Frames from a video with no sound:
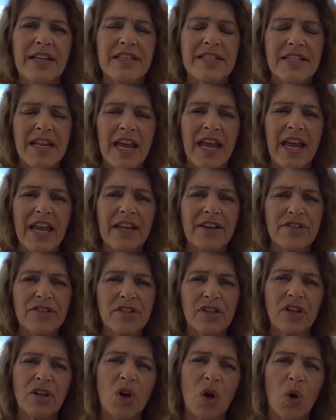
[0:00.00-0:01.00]
tend
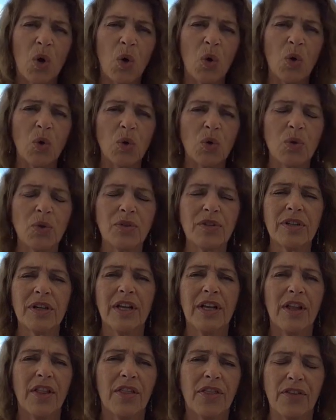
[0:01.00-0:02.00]
to hold
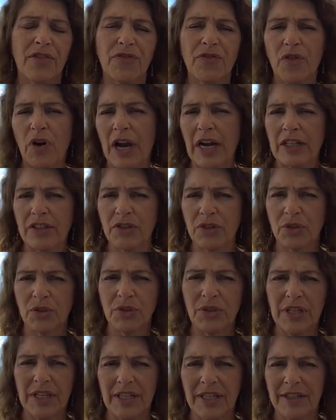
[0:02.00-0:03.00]
the
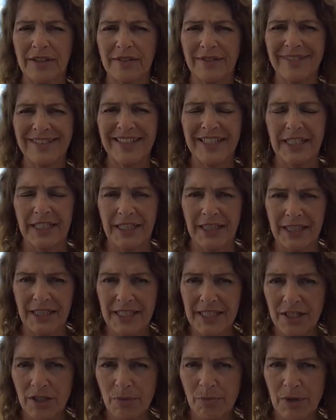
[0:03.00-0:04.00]
fracture in a
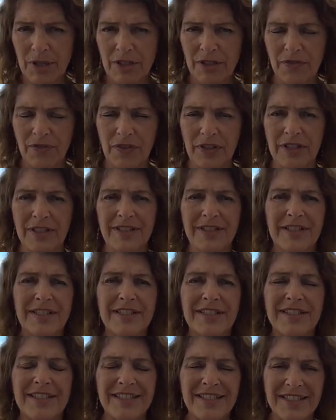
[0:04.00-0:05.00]
little bit of a
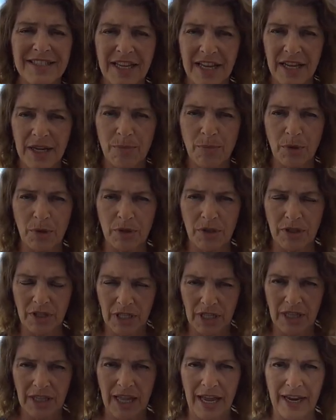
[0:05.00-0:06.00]
stable
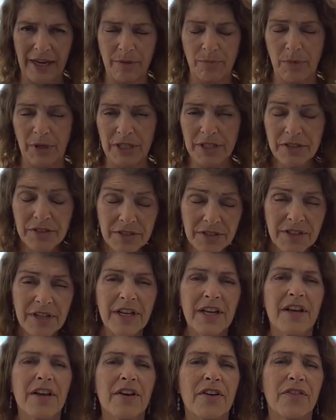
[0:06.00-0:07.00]
alignment,
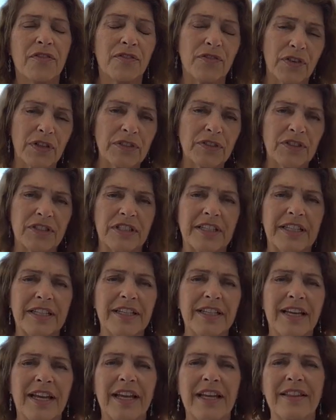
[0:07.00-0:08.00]

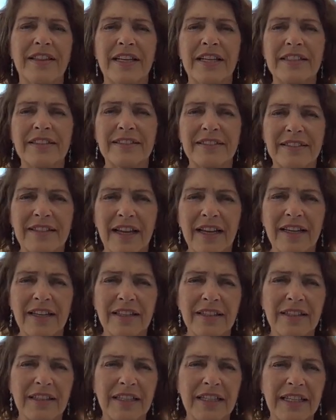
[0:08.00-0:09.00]
firstly, and then
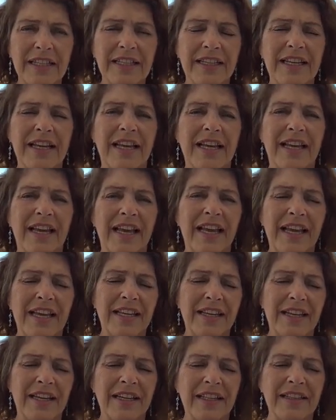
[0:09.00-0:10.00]
secondly,
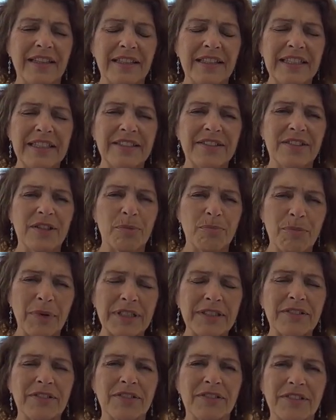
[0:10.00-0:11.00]
the
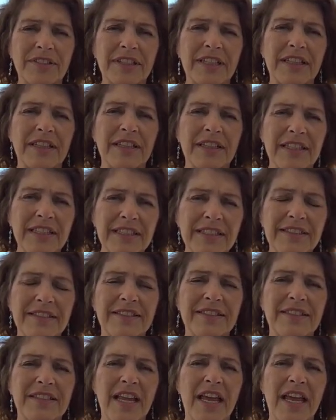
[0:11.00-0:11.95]
muscles at least